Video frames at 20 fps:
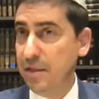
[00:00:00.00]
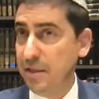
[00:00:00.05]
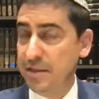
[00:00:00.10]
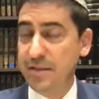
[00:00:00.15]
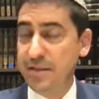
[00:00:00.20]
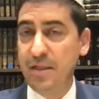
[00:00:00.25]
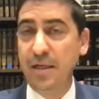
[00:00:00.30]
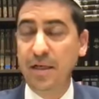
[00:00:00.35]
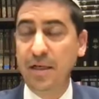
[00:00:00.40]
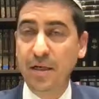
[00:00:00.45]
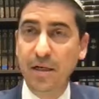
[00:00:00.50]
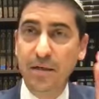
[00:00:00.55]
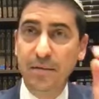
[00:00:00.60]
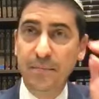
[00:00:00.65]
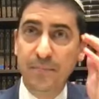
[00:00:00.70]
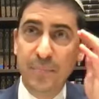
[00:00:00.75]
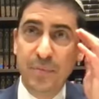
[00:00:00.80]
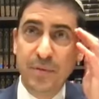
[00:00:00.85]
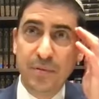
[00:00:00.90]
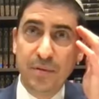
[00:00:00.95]

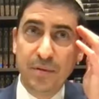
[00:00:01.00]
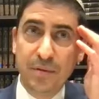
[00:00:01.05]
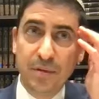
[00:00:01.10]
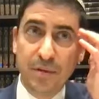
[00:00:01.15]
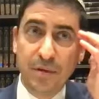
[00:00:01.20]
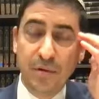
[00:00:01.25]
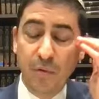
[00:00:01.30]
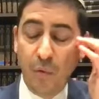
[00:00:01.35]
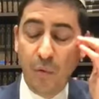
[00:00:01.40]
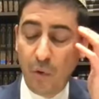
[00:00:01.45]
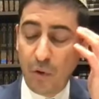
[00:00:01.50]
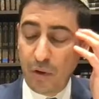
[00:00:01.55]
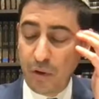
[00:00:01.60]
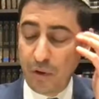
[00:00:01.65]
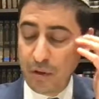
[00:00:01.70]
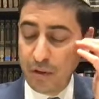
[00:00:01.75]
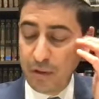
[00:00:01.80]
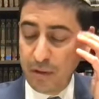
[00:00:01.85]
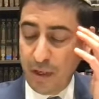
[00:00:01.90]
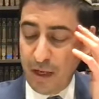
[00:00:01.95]
Natiya
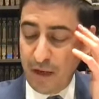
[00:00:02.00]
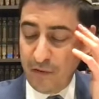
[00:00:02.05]
or